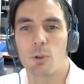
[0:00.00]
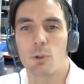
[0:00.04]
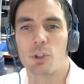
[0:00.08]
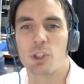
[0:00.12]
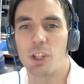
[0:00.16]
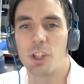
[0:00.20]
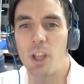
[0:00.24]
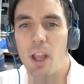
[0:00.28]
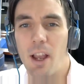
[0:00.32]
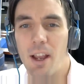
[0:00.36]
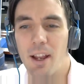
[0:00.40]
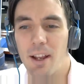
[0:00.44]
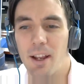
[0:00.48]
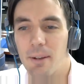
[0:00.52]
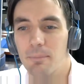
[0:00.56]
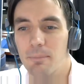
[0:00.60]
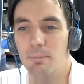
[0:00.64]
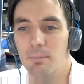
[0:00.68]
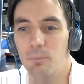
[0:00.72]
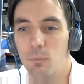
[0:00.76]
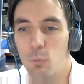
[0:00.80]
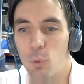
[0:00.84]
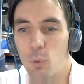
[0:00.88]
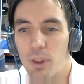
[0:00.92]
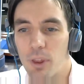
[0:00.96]
Coach, uh,
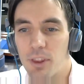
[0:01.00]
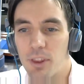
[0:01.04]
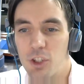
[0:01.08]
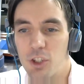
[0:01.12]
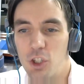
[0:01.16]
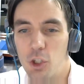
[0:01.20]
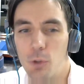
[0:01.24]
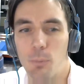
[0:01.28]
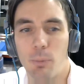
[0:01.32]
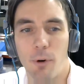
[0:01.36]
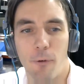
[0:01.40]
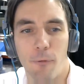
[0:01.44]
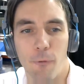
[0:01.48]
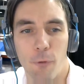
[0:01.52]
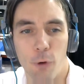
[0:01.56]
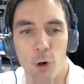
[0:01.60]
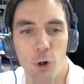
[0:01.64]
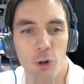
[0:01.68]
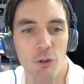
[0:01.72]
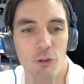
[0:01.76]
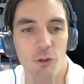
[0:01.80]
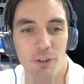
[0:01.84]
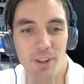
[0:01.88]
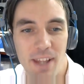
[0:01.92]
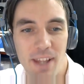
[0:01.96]
with do you
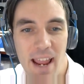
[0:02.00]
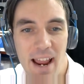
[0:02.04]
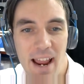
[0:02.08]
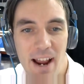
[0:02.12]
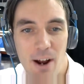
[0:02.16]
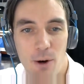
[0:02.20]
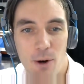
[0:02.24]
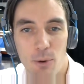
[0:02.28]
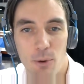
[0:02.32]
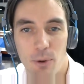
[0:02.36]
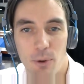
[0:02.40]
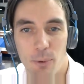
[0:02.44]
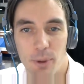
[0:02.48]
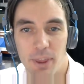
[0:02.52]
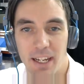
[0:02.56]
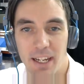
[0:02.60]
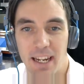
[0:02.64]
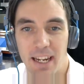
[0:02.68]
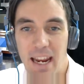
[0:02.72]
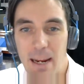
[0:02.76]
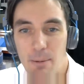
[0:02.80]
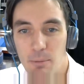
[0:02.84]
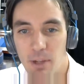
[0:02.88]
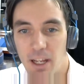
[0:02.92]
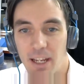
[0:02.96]
prefer now with
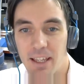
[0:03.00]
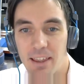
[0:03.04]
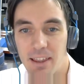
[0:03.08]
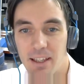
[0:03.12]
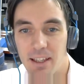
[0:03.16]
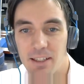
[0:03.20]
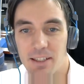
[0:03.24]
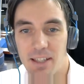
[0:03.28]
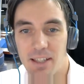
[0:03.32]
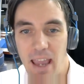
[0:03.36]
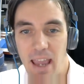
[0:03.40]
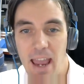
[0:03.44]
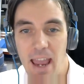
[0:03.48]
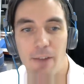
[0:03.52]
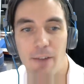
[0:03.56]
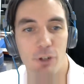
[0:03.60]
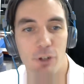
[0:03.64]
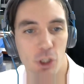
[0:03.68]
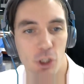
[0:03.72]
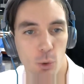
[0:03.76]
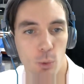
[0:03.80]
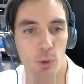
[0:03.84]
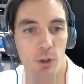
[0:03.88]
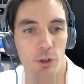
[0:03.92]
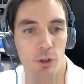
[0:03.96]
a game like this to
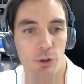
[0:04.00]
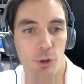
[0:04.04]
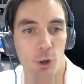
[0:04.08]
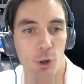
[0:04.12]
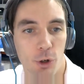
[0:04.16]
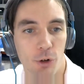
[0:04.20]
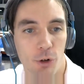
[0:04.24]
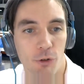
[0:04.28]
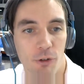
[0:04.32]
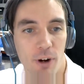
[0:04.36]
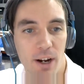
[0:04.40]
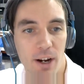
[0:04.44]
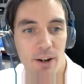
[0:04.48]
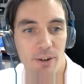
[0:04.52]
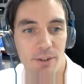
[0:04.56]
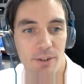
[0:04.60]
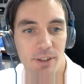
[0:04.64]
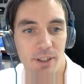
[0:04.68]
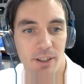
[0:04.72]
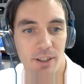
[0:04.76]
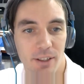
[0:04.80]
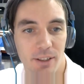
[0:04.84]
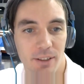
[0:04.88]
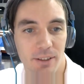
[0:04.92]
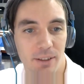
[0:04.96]
have a shorter
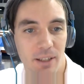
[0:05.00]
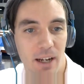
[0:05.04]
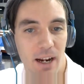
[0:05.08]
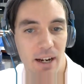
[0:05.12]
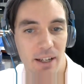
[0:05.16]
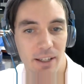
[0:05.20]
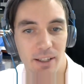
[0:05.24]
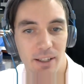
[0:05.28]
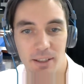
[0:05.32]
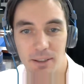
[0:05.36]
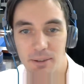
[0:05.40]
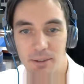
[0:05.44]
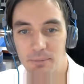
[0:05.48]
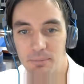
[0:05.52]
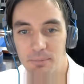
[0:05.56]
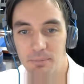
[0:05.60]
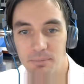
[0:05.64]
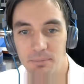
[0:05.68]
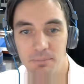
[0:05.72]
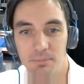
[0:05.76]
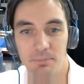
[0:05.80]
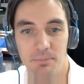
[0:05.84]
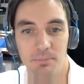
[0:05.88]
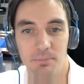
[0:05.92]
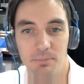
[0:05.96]
turnaround to kind of,
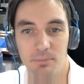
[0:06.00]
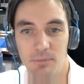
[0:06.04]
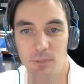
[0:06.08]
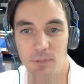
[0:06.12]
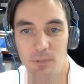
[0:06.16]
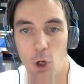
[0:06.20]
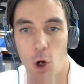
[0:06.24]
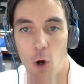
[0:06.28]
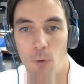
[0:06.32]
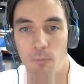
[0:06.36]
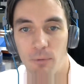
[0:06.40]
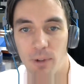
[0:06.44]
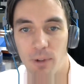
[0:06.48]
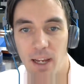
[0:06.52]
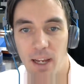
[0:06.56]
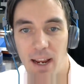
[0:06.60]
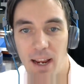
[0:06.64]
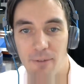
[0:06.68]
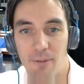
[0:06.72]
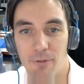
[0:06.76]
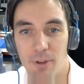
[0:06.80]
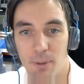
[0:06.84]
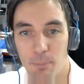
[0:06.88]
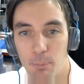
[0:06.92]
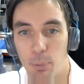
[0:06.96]
you know, hopefully
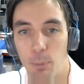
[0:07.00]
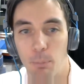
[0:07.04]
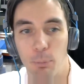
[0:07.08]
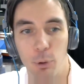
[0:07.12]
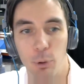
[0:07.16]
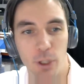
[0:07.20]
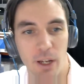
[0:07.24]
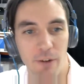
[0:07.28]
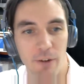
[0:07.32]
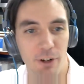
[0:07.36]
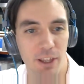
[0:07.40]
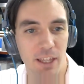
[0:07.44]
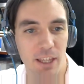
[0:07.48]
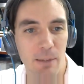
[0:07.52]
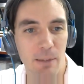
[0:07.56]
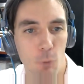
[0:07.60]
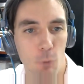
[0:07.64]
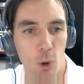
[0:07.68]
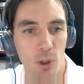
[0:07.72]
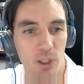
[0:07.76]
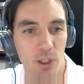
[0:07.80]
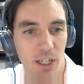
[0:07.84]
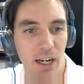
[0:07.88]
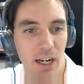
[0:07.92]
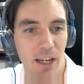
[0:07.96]
have put
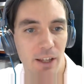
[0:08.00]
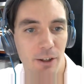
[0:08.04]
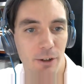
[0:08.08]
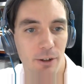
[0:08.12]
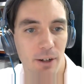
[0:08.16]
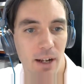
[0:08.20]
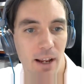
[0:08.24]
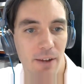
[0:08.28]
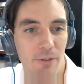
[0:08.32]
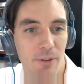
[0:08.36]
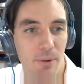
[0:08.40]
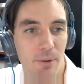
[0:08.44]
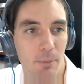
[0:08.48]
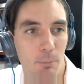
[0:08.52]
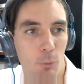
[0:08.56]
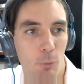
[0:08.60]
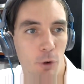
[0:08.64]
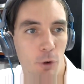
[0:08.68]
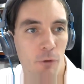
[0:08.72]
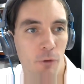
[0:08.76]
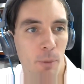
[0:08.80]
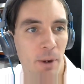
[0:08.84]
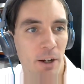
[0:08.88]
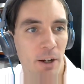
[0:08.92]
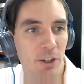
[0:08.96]
everything more together and have
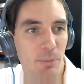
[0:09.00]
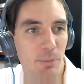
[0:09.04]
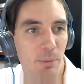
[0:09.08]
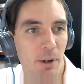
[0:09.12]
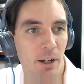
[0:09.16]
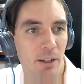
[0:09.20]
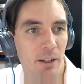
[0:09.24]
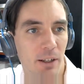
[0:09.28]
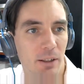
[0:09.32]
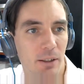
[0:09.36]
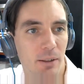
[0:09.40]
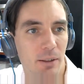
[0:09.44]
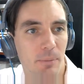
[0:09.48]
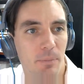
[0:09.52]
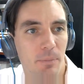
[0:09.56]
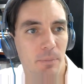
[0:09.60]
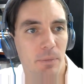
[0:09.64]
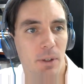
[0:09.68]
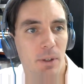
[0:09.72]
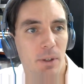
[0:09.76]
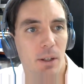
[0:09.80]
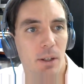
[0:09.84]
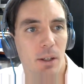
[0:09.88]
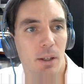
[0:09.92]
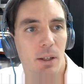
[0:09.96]
more of a bounce back?
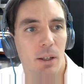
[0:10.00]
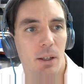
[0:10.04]
Yeah,